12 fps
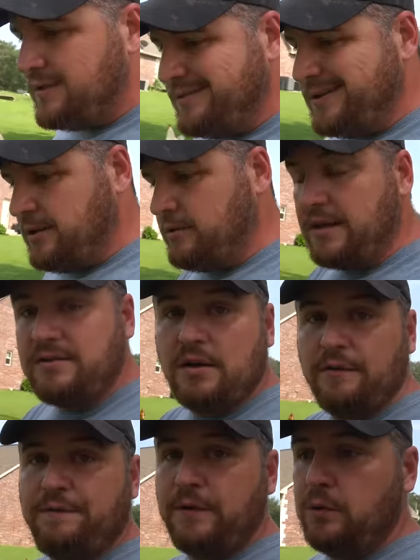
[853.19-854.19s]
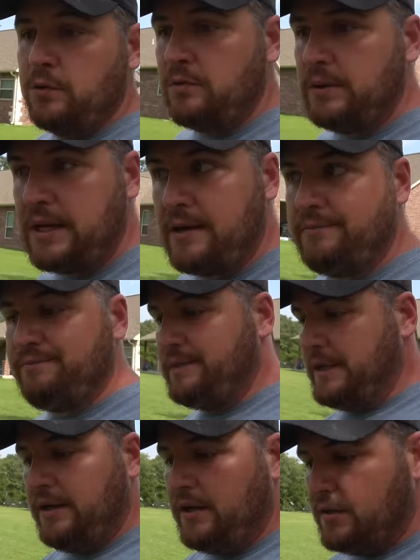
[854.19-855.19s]
You know, that's our food. We have
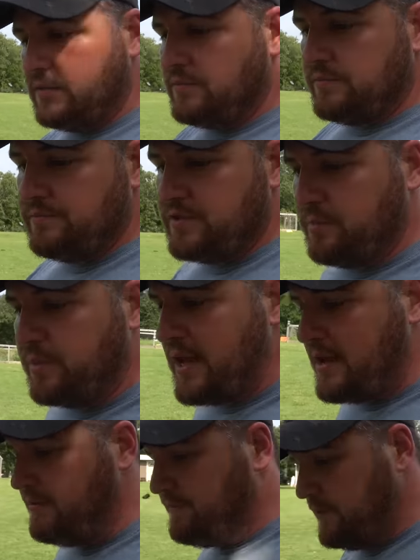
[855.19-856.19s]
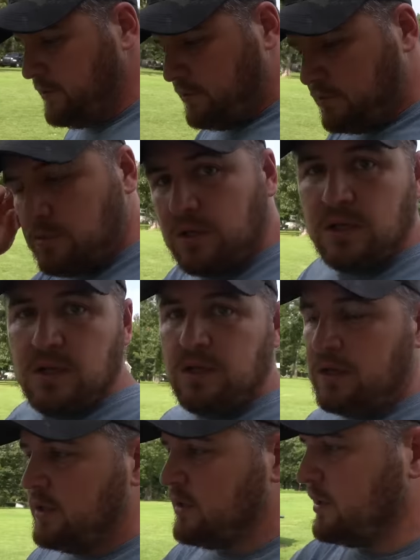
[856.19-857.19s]
a year's supply of food
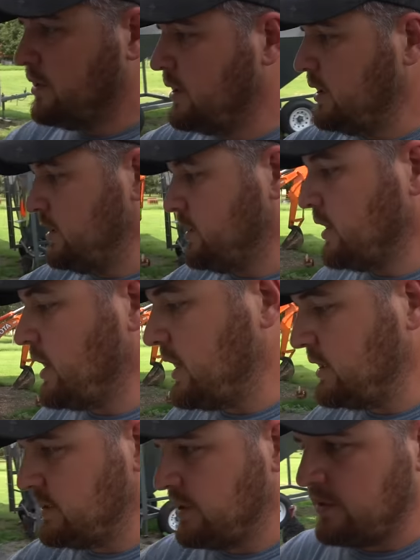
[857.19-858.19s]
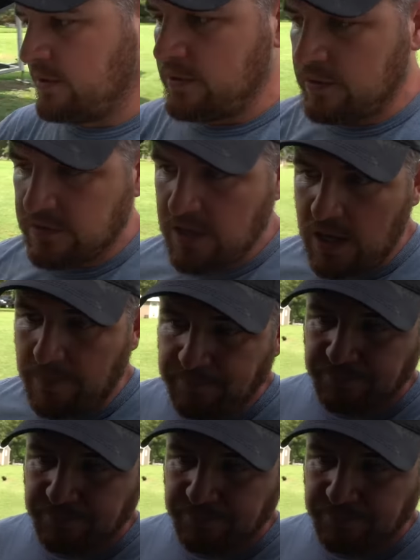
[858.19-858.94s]
in our garage and in our shop.